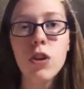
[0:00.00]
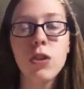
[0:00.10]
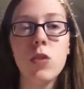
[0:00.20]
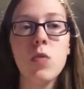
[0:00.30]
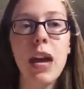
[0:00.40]

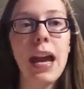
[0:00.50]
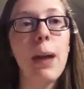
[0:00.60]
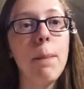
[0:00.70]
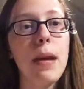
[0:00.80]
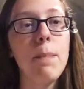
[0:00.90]
So you
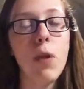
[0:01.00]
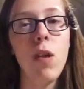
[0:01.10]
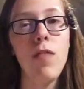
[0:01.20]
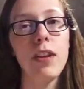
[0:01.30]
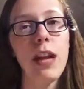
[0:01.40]
can't be
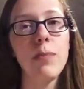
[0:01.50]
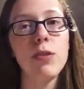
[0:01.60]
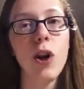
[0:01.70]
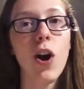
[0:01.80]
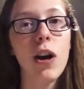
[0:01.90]
perfect. I'm
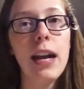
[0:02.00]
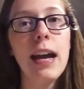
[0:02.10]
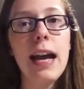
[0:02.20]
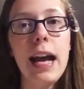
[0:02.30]
sorry.